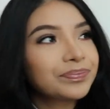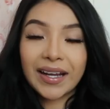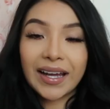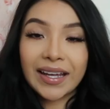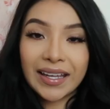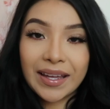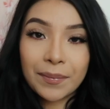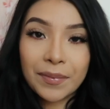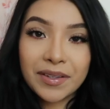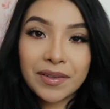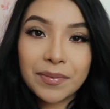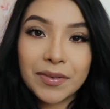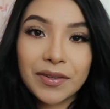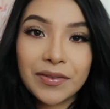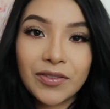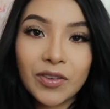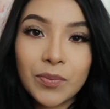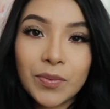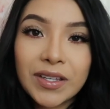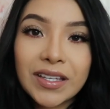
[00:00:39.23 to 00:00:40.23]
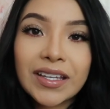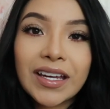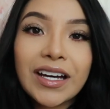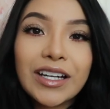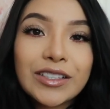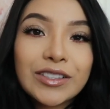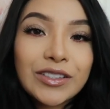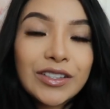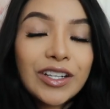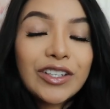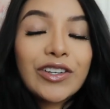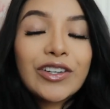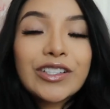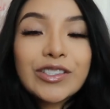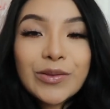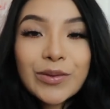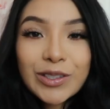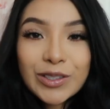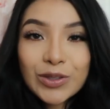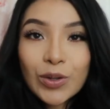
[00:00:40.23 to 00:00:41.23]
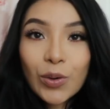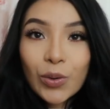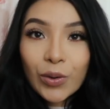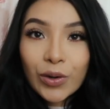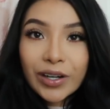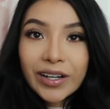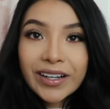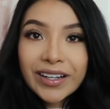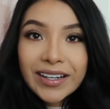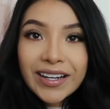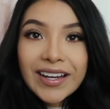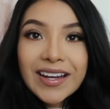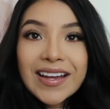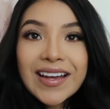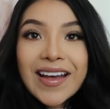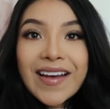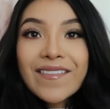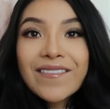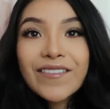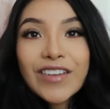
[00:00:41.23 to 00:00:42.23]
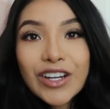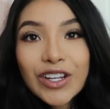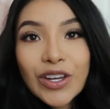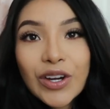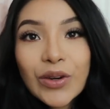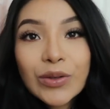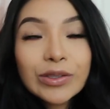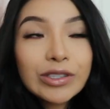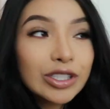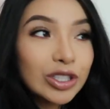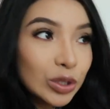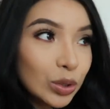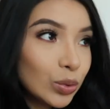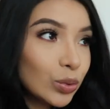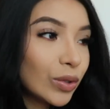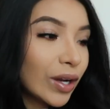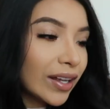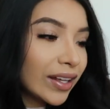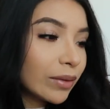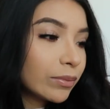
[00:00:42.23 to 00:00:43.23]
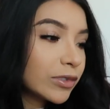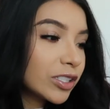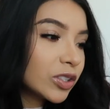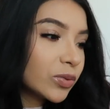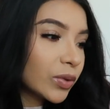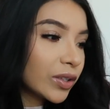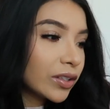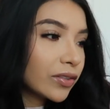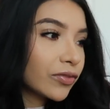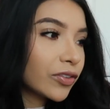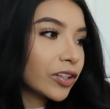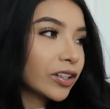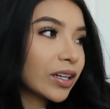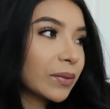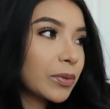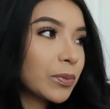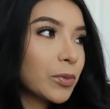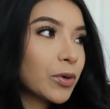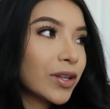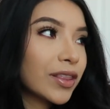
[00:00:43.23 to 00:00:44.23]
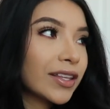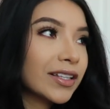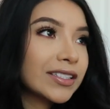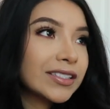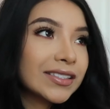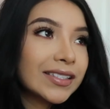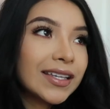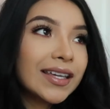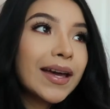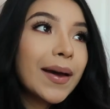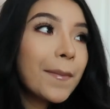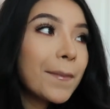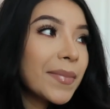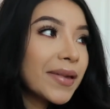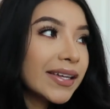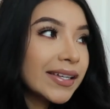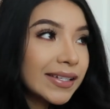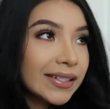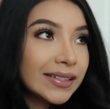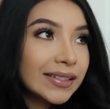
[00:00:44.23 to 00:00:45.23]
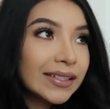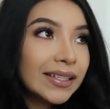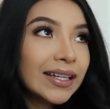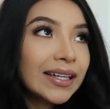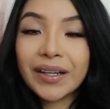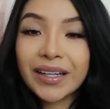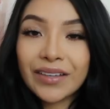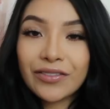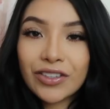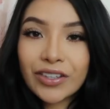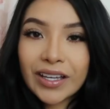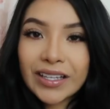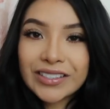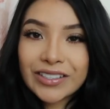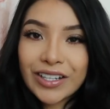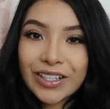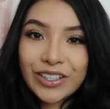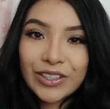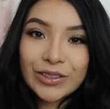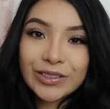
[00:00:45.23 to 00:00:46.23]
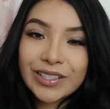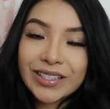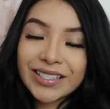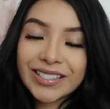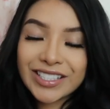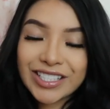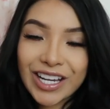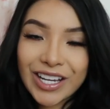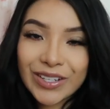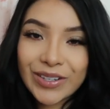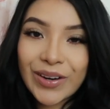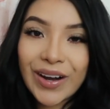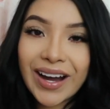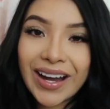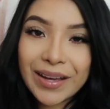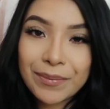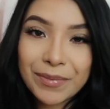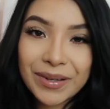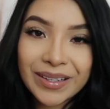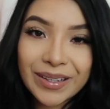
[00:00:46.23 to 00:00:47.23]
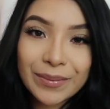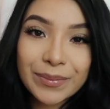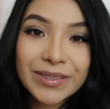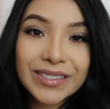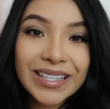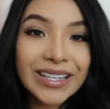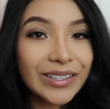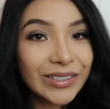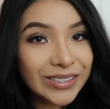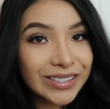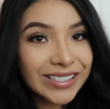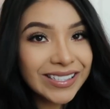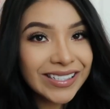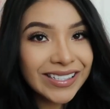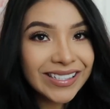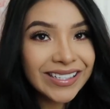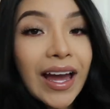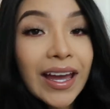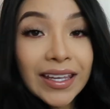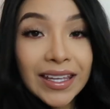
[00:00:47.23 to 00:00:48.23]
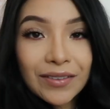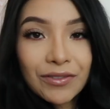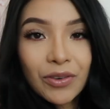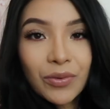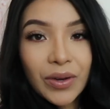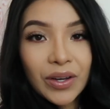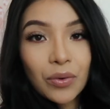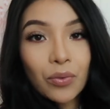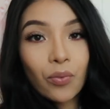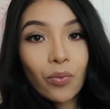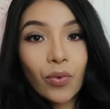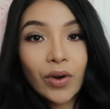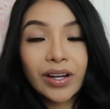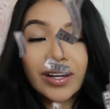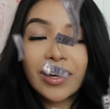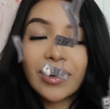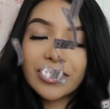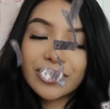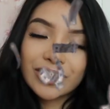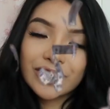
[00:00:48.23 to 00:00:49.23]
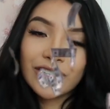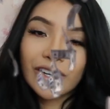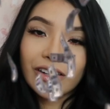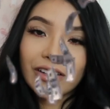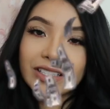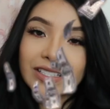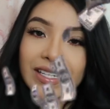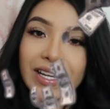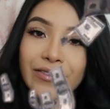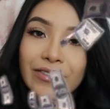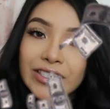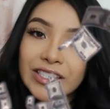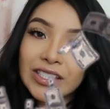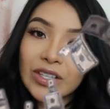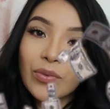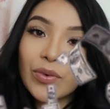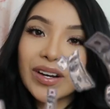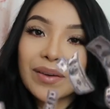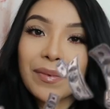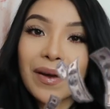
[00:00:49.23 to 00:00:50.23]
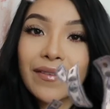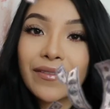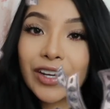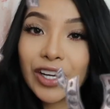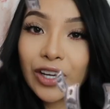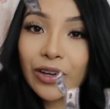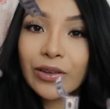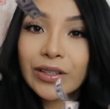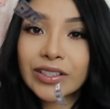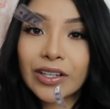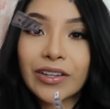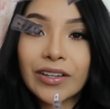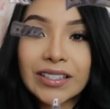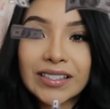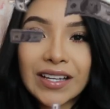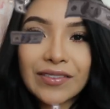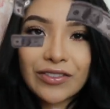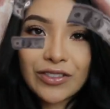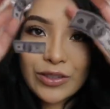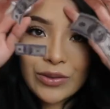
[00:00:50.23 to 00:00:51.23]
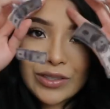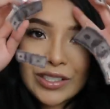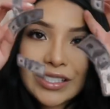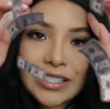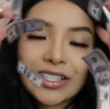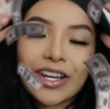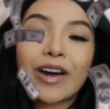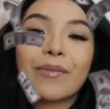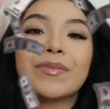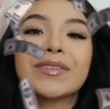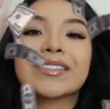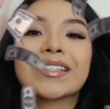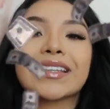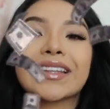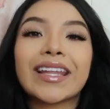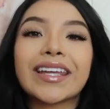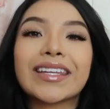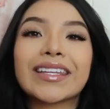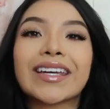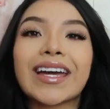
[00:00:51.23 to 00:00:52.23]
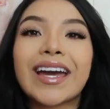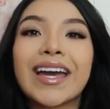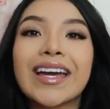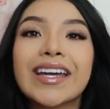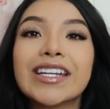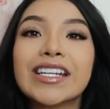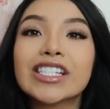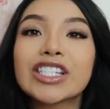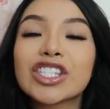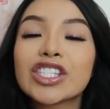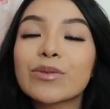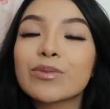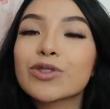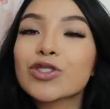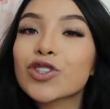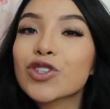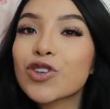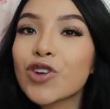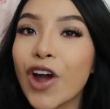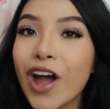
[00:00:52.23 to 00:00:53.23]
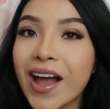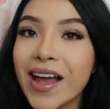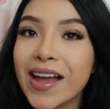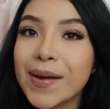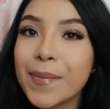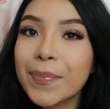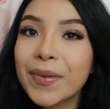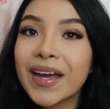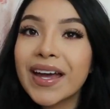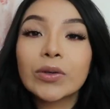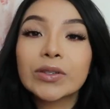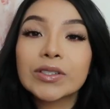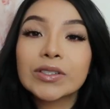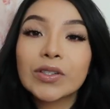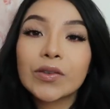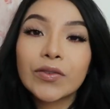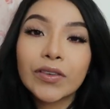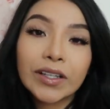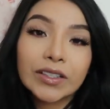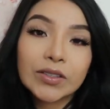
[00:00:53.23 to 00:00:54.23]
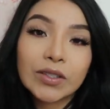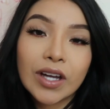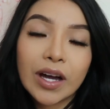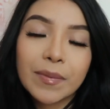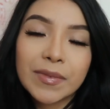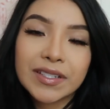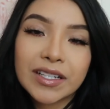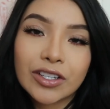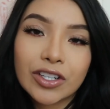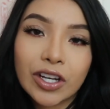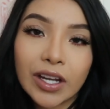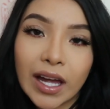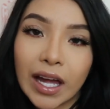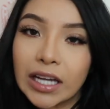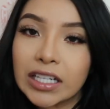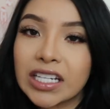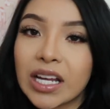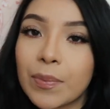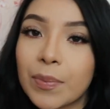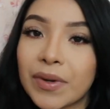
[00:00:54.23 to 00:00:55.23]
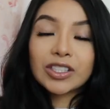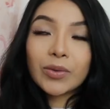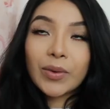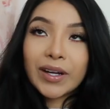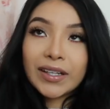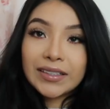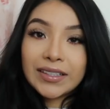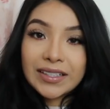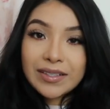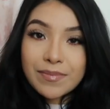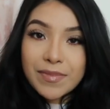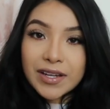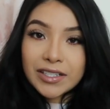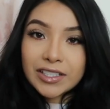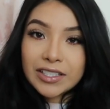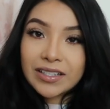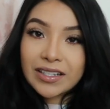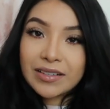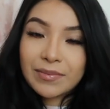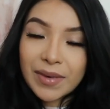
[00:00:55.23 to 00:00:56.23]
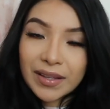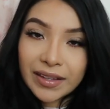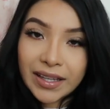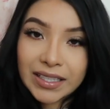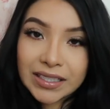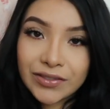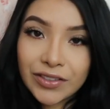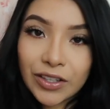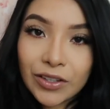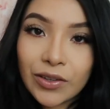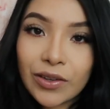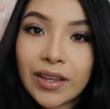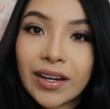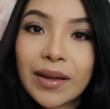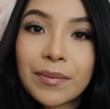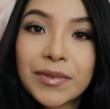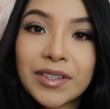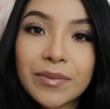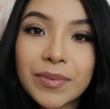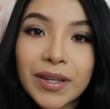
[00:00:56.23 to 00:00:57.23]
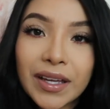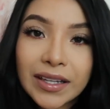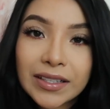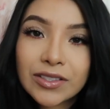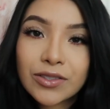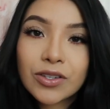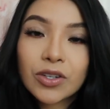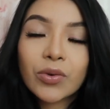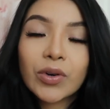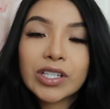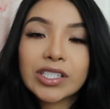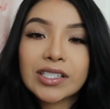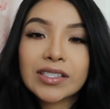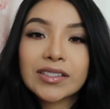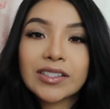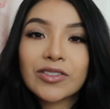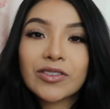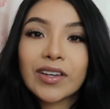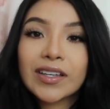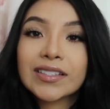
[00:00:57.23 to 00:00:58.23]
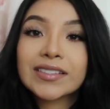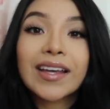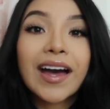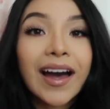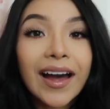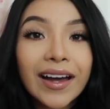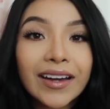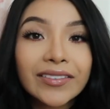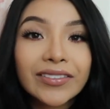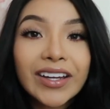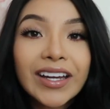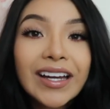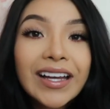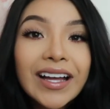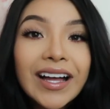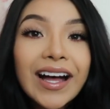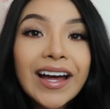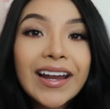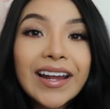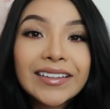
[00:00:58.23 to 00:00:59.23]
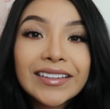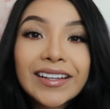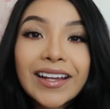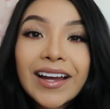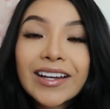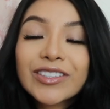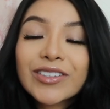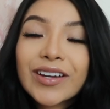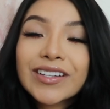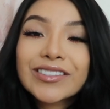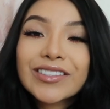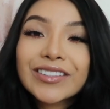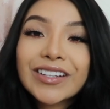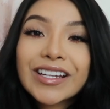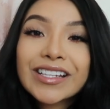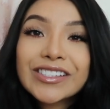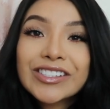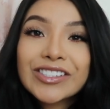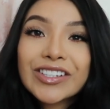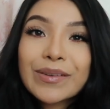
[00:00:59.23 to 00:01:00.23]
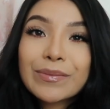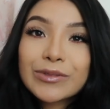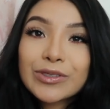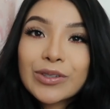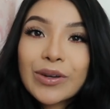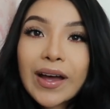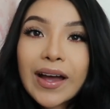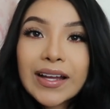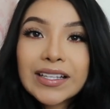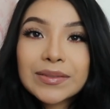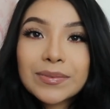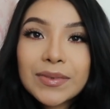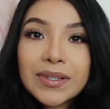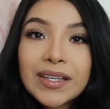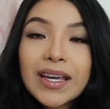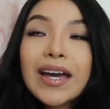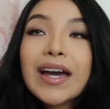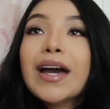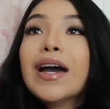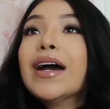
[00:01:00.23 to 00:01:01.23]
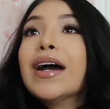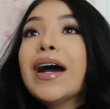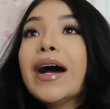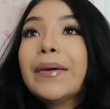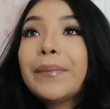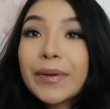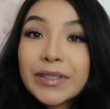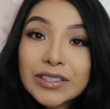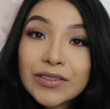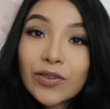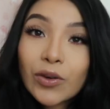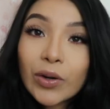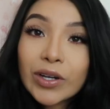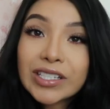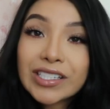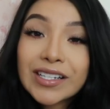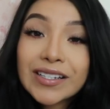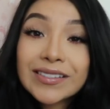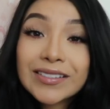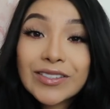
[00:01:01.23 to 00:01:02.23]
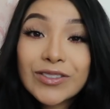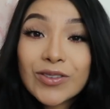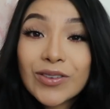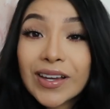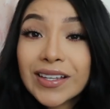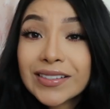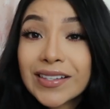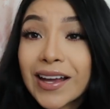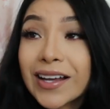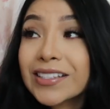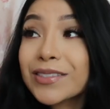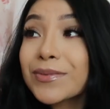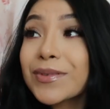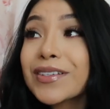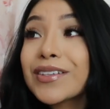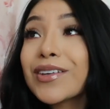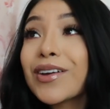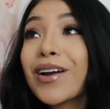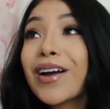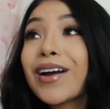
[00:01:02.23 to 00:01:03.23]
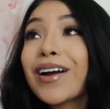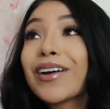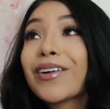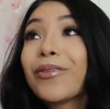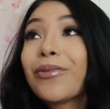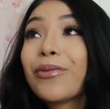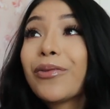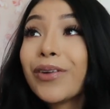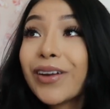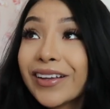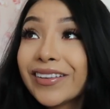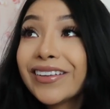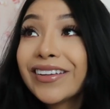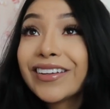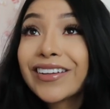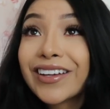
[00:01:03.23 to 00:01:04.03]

I am going to be filming a nursery tour video soon. I am just waiting for a couple more things to come in. But if you guys are new to this channel, hi, my name is Elsy. I give away $100 in every single one of my videos. All you guys have to do is just comment, like, and subscribe. Also, don't forget to comment down your Cash App. So I did mention in my last video that I'm going to be answering questions that you guys have, and I did ask you guys on Instagram to ask me a bunch of questions, and you guys asked me a really